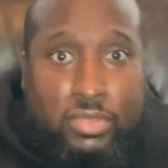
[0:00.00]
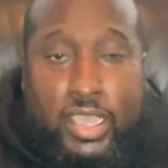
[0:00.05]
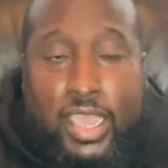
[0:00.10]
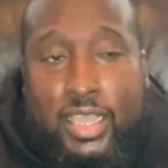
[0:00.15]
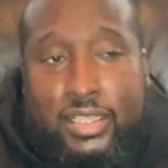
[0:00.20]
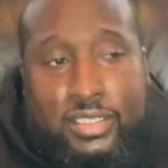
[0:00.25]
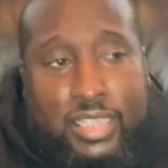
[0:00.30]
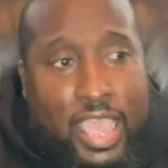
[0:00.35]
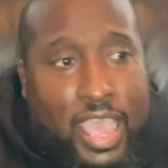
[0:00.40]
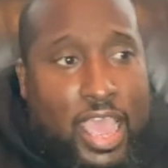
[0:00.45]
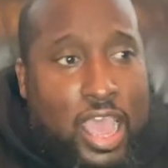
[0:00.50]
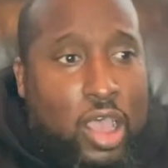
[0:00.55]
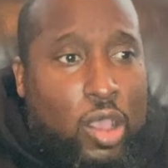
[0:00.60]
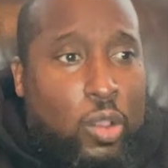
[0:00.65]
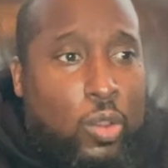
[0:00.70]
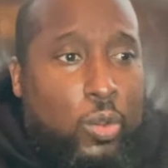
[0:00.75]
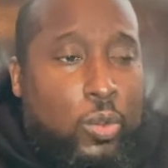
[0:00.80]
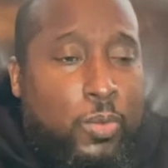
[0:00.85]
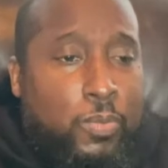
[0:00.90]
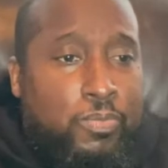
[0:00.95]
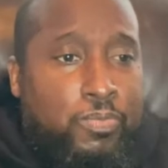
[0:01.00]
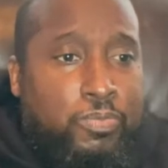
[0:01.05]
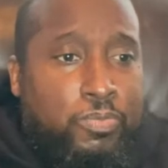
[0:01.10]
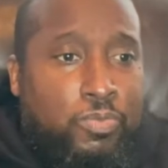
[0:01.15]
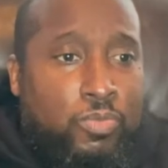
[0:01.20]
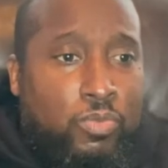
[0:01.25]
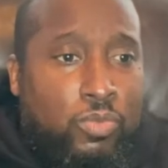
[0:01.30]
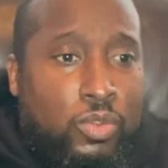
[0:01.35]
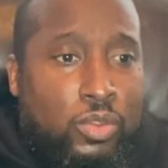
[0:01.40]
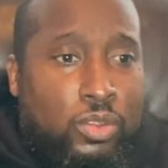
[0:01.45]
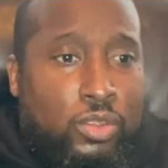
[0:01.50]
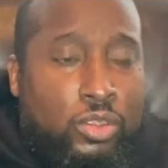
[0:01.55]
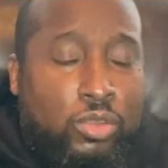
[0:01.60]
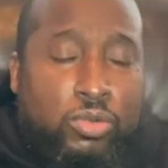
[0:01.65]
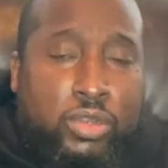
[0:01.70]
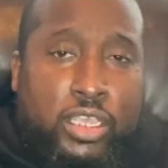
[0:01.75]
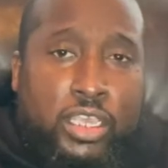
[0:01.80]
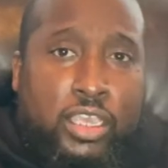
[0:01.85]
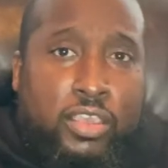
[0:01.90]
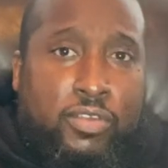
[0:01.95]
That's how
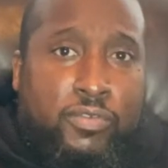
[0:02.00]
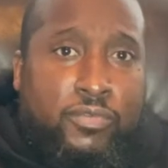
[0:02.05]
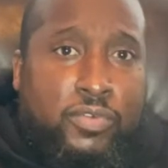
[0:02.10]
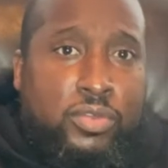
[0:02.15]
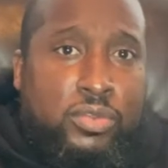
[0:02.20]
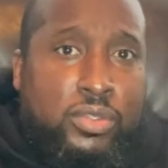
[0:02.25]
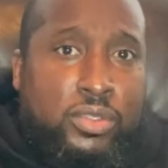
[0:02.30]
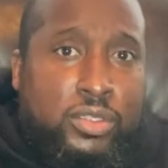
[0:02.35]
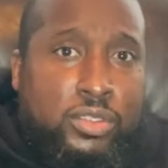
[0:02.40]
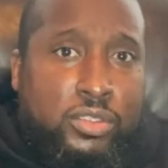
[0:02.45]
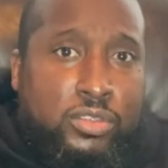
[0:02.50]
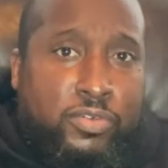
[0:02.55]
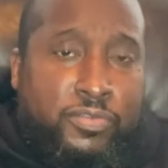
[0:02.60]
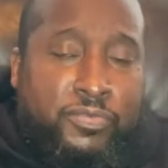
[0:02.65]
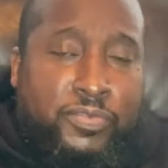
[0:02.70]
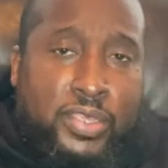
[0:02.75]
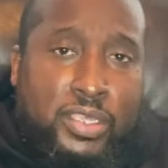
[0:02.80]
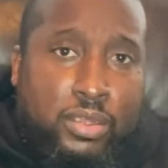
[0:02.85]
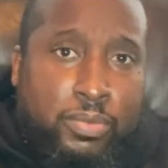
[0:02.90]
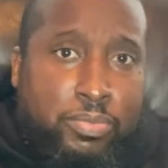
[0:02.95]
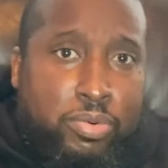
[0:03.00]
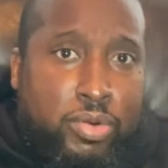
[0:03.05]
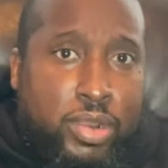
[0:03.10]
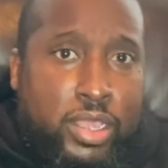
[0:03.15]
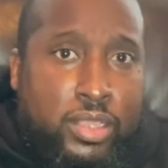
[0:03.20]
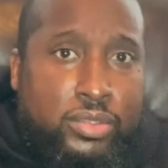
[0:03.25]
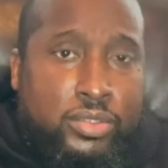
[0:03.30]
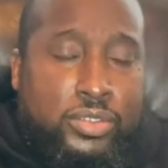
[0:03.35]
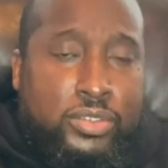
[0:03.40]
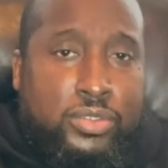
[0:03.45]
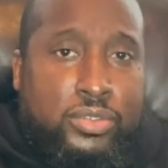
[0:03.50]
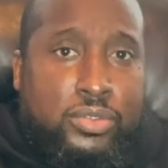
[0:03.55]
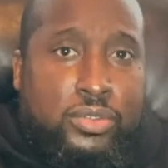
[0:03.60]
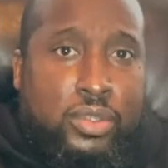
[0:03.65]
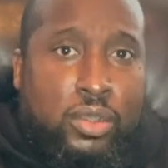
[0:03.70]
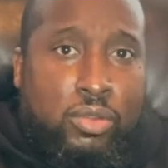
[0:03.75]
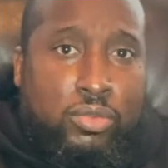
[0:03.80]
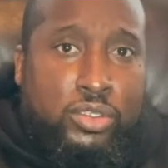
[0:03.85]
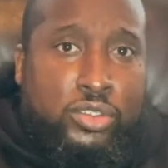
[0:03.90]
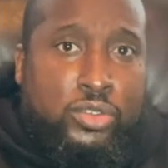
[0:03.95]
you leave your fingerprints
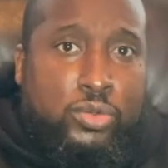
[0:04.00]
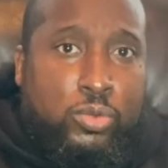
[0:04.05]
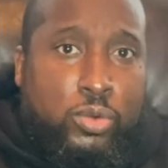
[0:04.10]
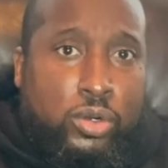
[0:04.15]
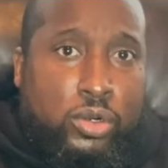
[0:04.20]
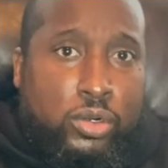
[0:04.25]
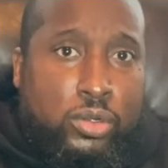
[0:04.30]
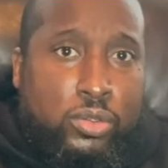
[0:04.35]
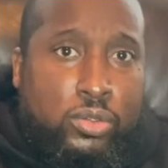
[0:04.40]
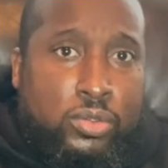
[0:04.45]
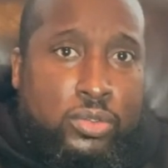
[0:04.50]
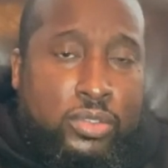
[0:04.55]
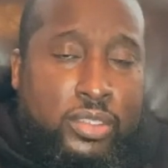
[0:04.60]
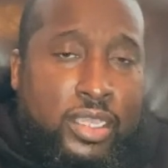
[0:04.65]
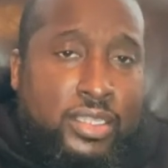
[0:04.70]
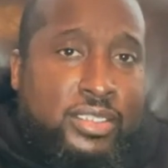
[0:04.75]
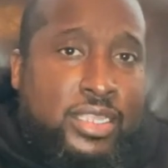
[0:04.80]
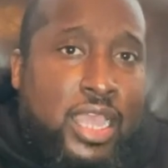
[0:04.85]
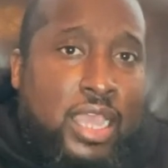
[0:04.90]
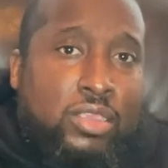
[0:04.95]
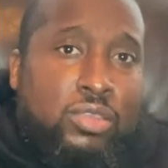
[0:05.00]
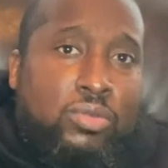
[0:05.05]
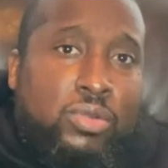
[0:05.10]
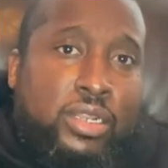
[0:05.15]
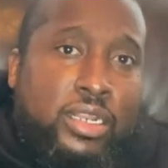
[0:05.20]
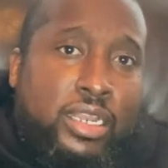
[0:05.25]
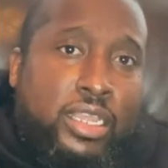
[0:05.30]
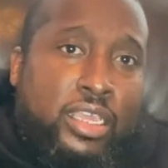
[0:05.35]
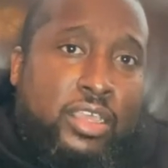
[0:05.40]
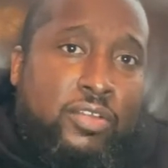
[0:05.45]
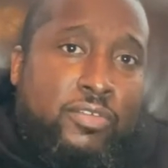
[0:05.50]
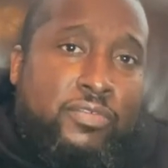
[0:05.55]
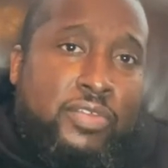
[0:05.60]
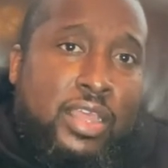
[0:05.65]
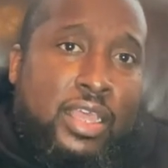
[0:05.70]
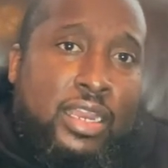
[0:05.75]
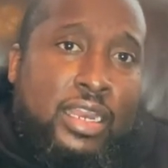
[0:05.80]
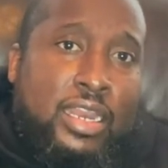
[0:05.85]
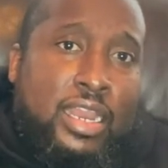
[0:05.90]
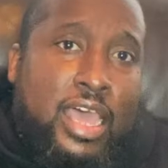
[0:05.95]
on this world. That's how you live
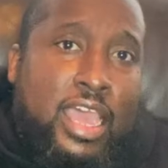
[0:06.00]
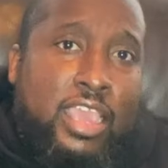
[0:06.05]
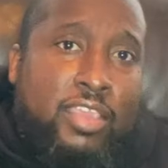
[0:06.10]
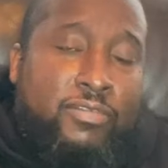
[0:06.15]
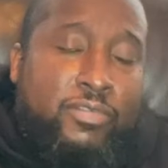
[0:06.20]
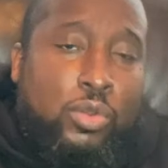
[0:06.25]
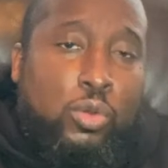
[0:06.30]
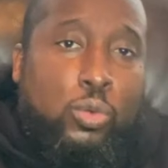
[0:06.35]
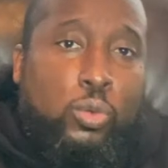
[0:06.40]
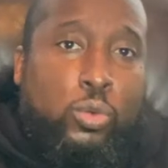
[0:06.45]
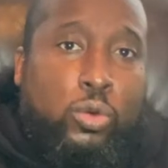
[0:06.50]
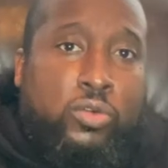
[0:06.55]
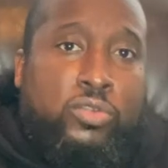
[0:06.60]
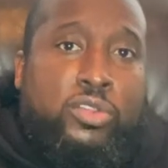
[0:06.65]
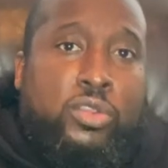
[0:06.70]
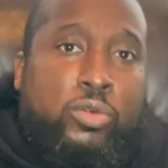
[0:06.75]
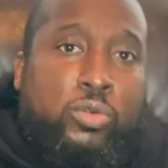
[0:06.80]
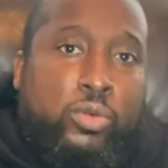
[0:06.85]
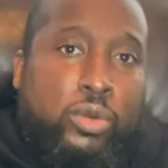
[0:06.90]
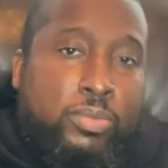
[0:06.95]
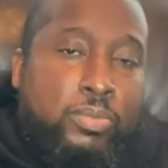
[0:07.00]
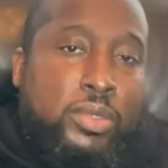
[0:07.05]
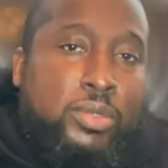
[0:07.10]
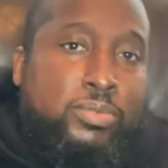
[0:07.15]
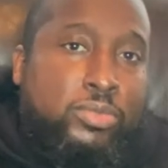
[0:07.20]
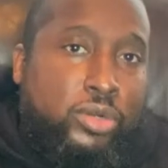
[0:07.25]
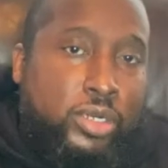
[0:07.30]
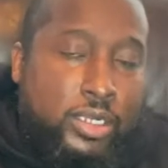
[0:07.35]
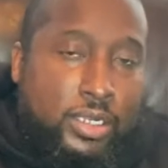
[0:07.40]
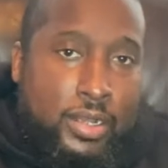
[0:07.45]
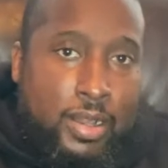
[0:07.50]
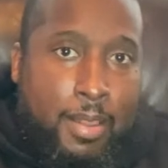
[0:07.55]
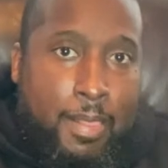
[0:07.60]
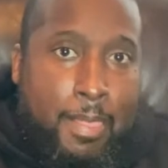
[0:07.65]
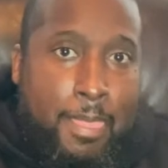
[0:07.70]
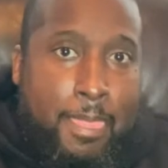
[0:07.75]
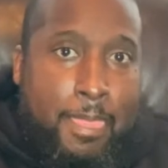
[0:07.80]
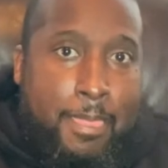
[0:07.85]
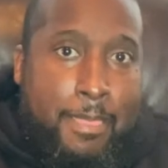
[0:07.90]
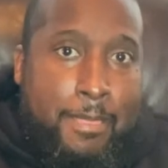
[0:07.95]
a life worth remembering.
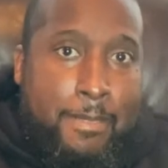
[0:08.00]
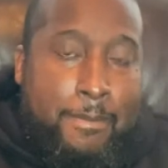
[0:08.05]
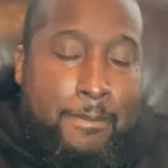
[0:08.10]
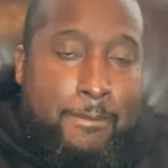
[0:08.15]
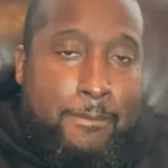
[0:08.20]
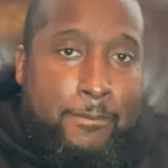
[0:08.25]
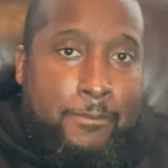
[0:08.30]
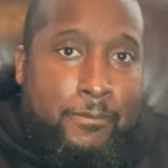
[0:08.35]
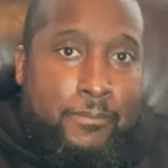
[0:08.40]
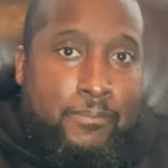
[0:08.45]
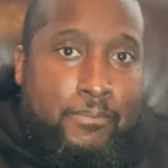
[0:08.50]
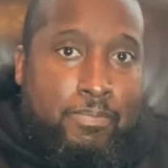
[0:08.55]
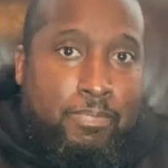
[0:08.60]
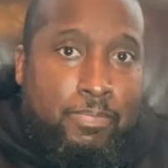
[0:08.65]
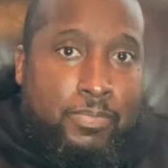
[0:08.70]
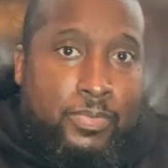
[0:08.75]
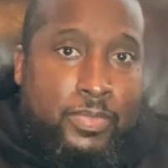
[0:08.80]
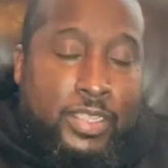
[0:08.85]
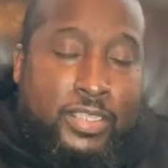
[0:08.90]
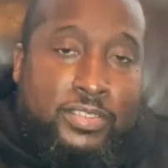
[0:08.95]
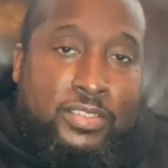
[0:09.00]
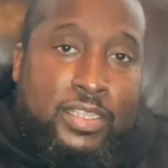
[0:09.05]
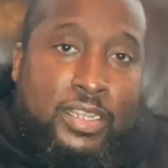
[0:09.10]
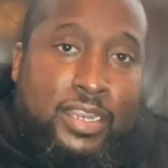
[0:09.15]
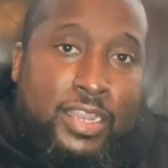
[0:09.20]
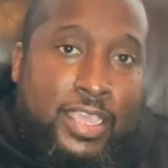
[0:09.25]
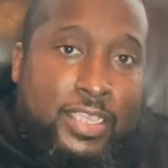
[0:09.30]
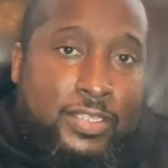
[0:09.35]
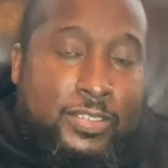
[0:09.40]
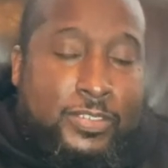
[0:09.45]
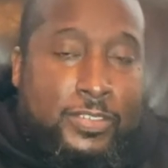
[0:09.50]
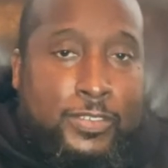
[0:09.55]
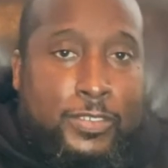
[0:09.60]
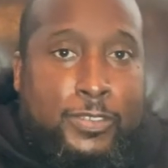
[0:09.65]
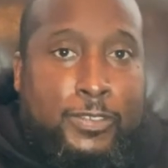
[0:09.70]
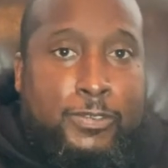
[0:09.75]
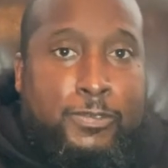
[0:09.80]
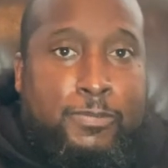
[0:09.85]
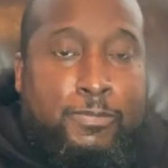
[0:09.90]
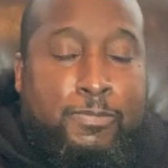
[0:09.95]
That's the legacy.